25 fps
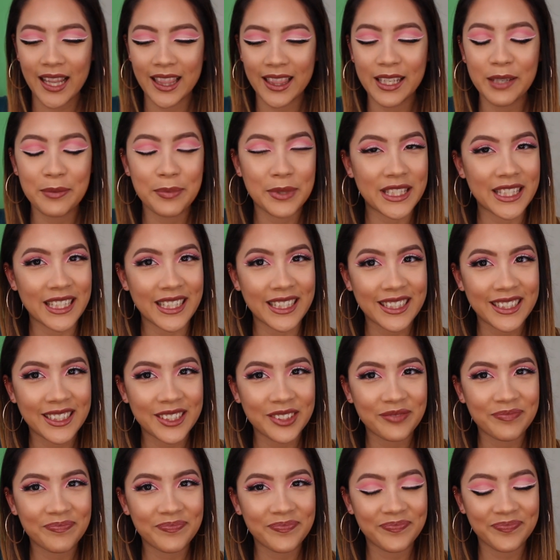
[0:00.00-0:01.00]

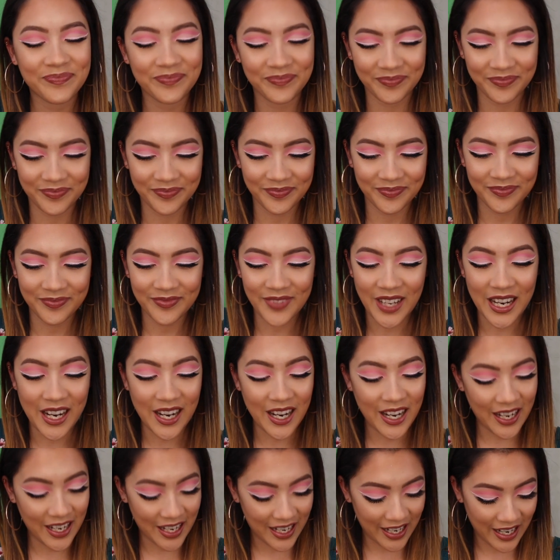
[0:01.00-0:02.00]
lipstick.
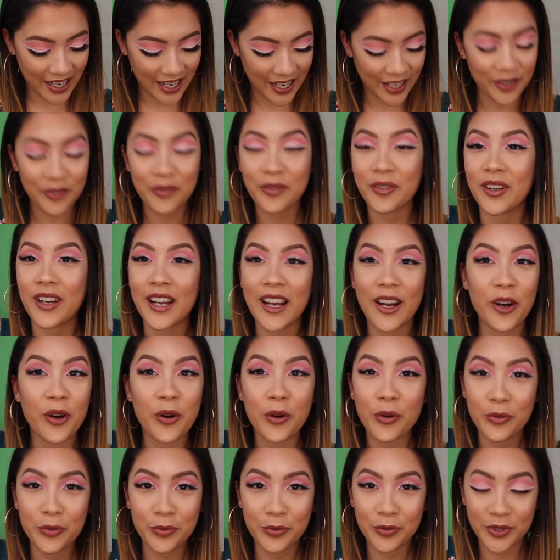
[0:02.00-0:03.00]
I don't
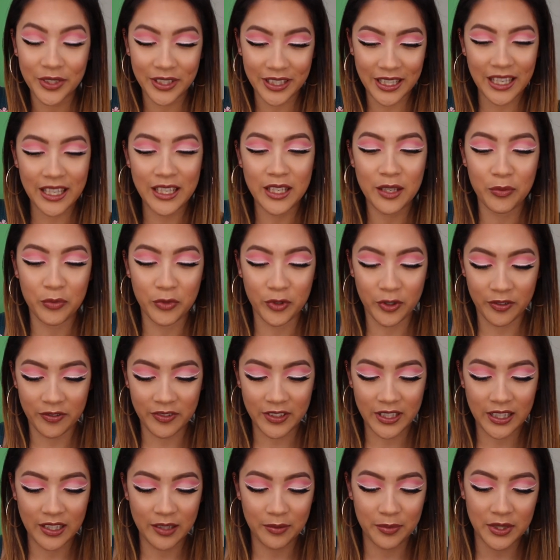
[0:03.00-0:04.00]
own any
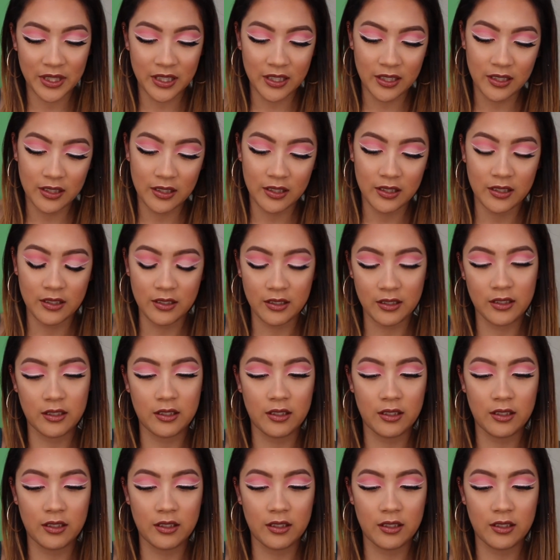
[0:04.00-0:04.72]
Morphe lipsticks.